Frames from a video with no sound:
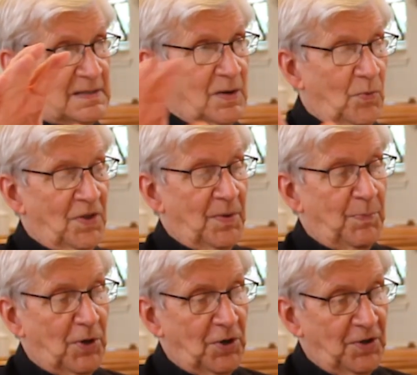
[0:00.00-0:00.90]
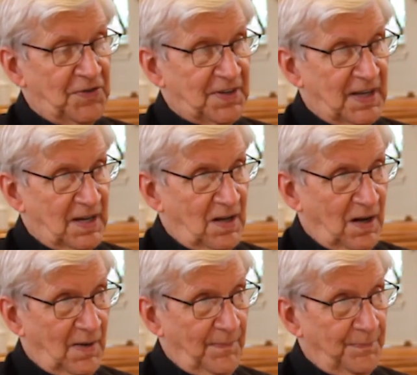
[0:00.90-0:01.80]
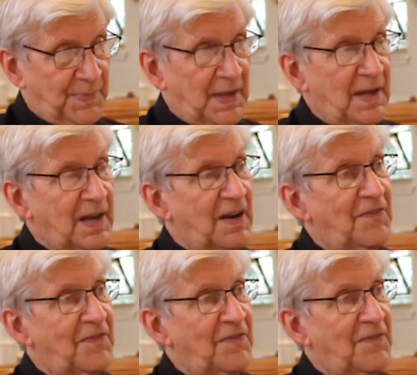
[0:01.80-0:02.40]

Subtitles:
where the birds can come can